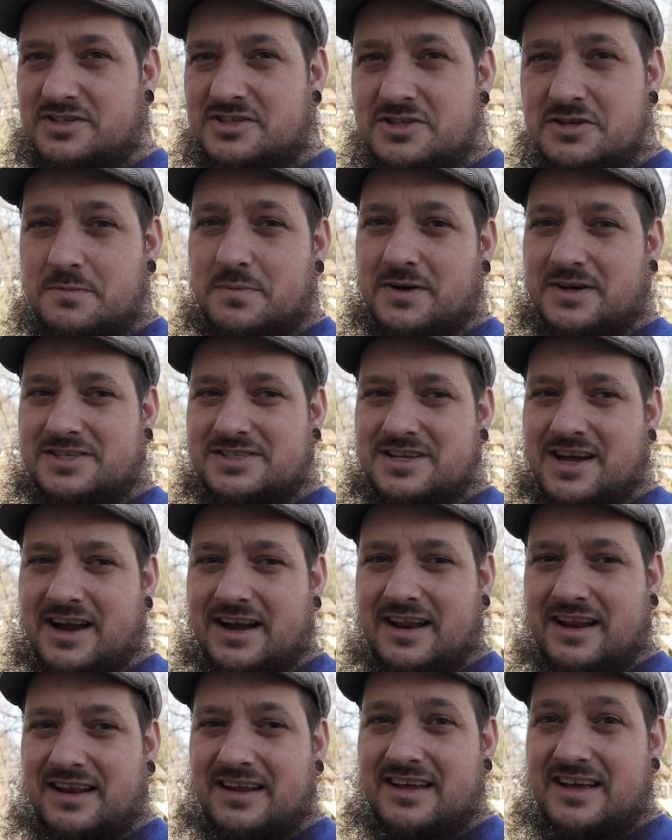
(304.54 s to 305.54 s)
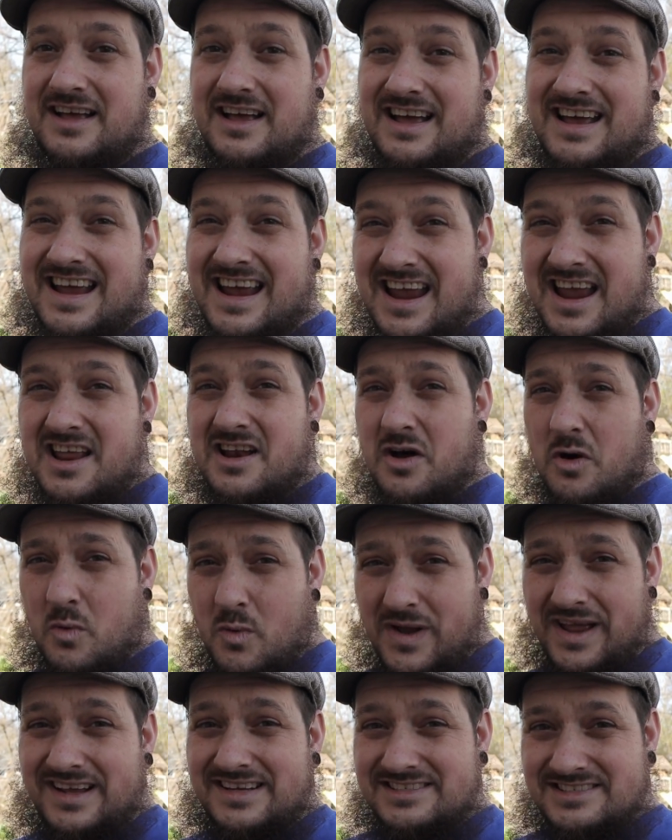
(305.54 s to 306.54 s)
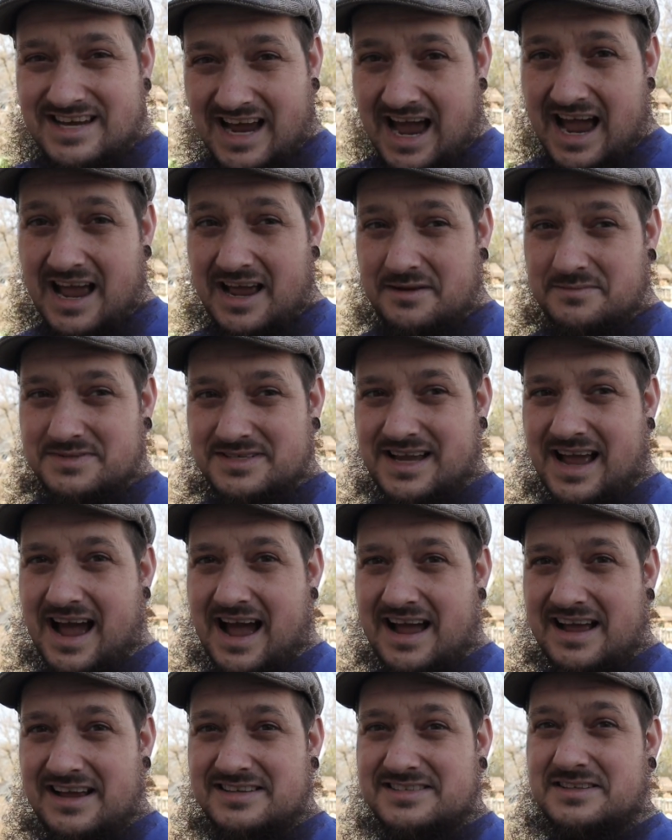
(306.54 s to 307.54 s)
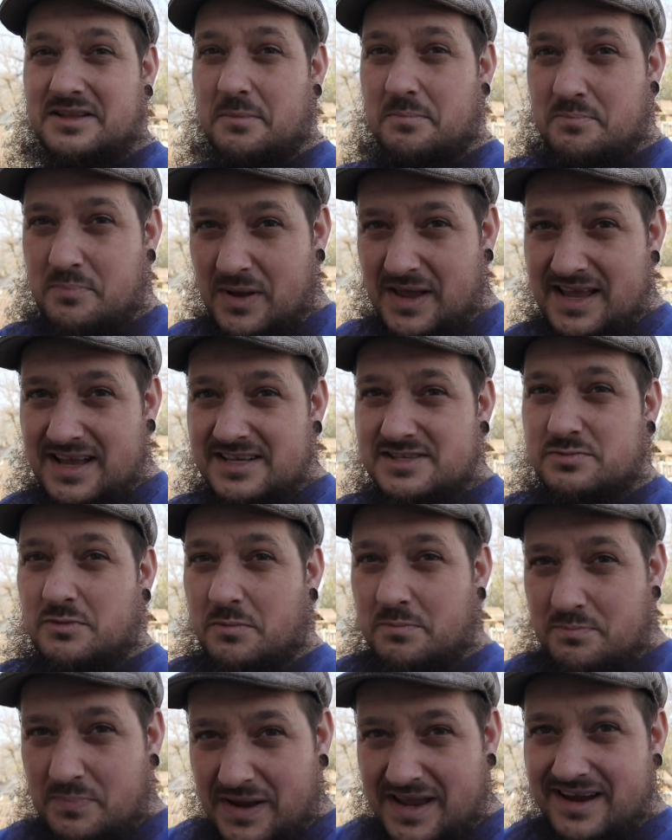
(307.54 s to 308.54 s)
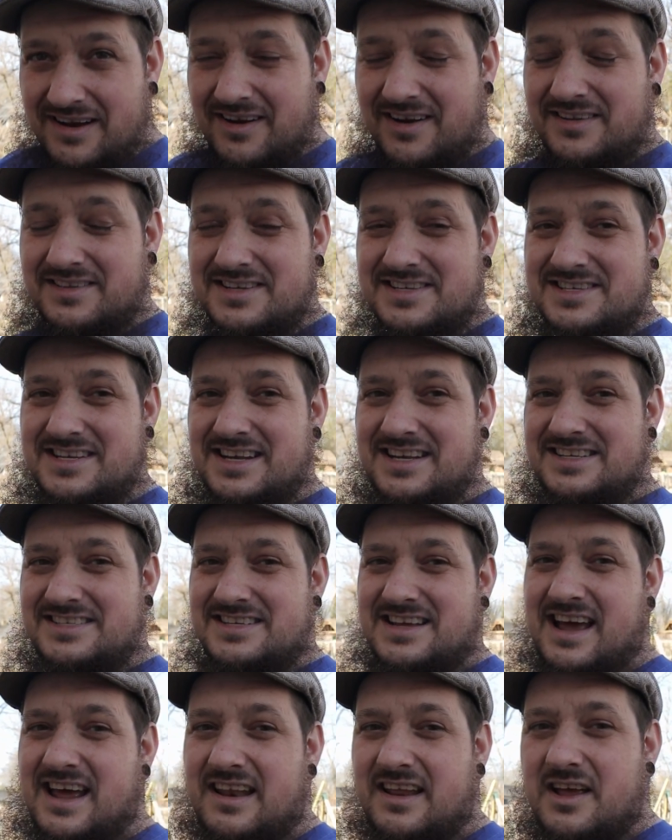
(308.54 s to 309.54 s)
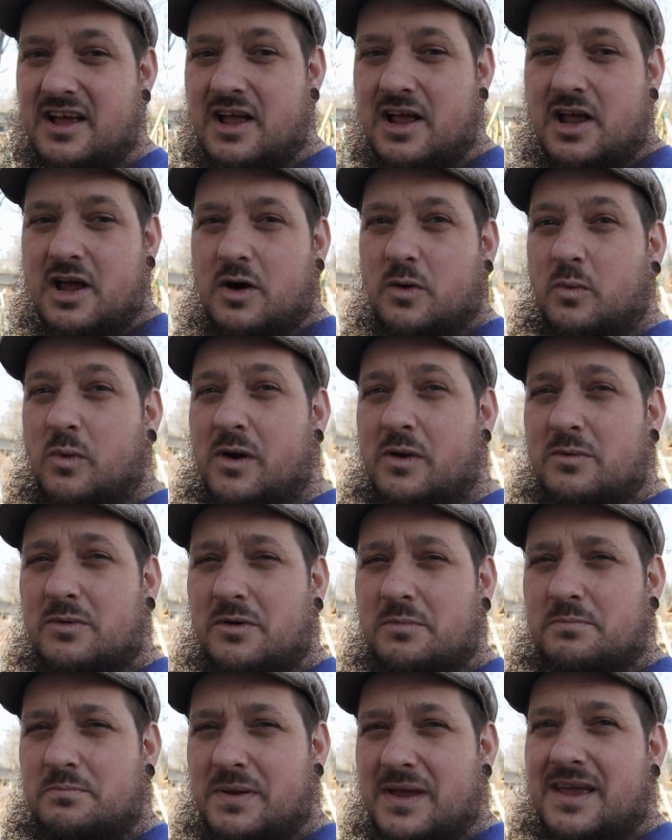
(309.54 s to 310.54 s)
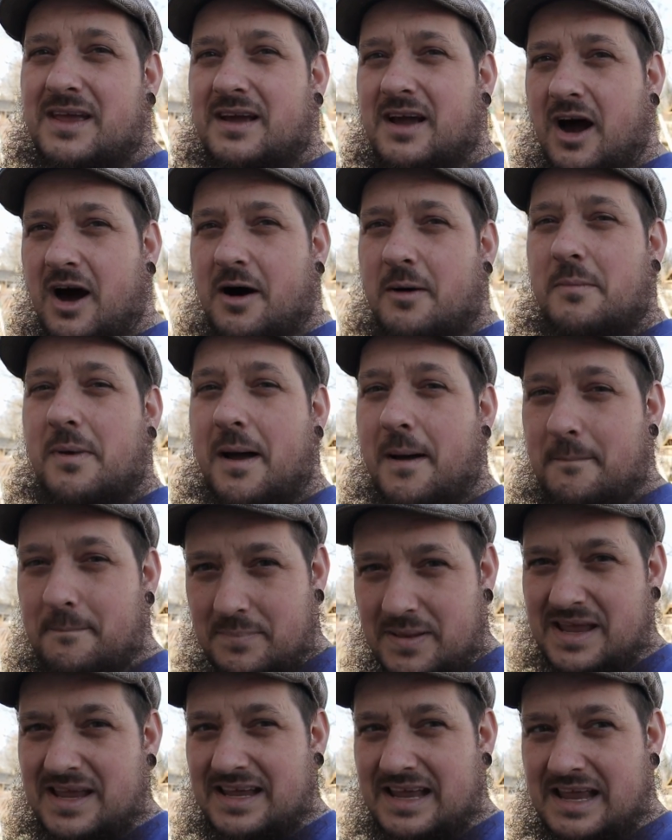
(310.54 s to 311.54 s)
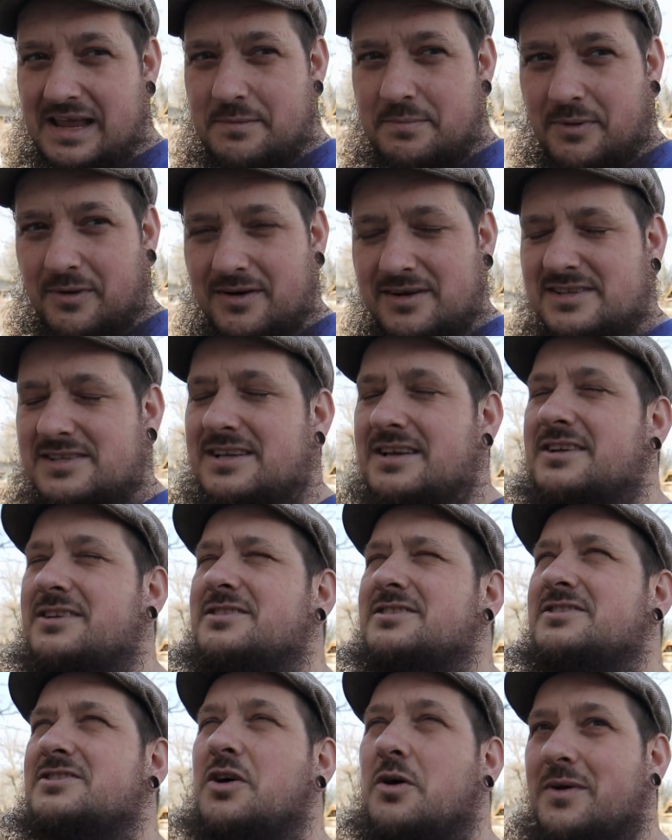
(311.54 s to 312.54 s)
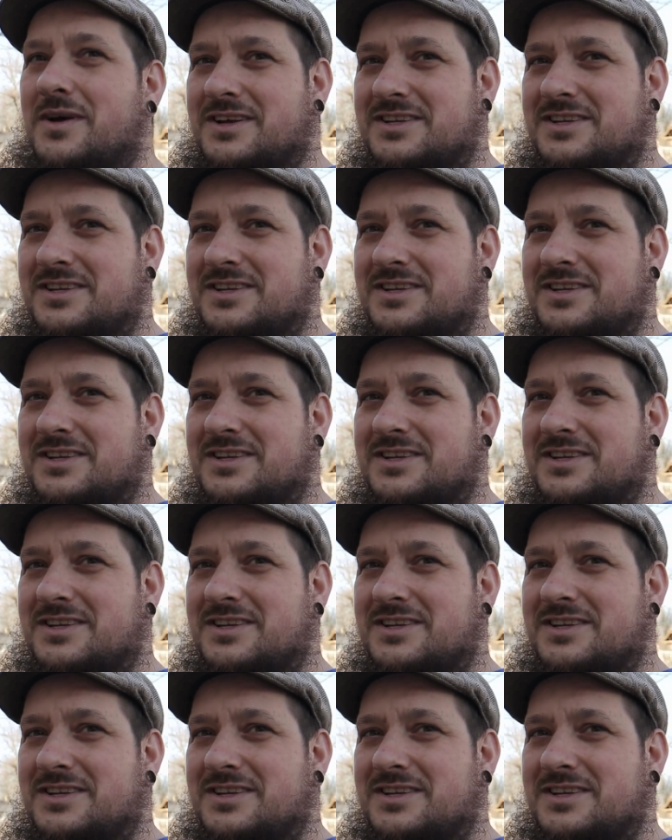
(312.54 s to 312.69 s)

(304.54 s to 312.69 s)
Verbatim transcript: super excited. In a week's time, guys, the bees will be here at the Citystead. We will become beekeepers. So